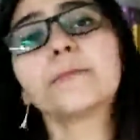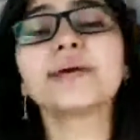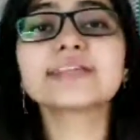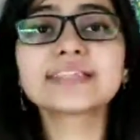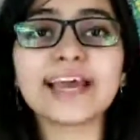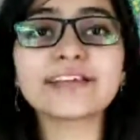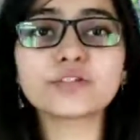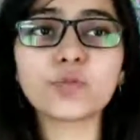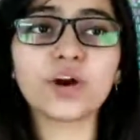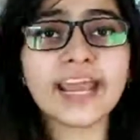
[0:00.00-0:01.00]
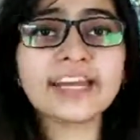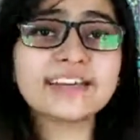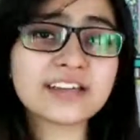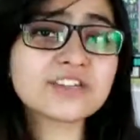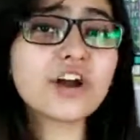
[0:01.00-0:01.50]
because guess what,
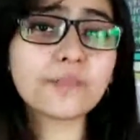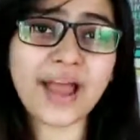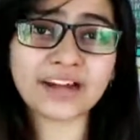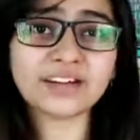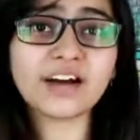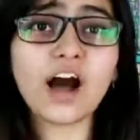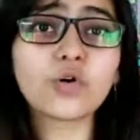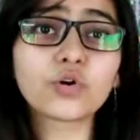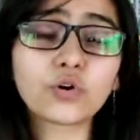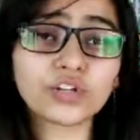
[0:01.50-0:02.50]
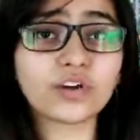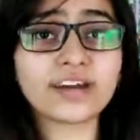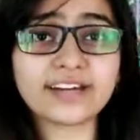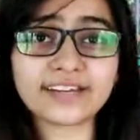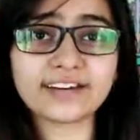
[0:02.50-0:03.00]
it does not matter how good you
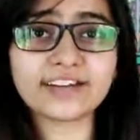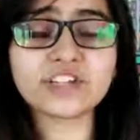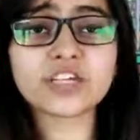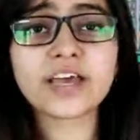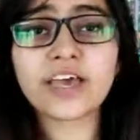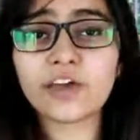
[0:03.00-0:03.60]
are at English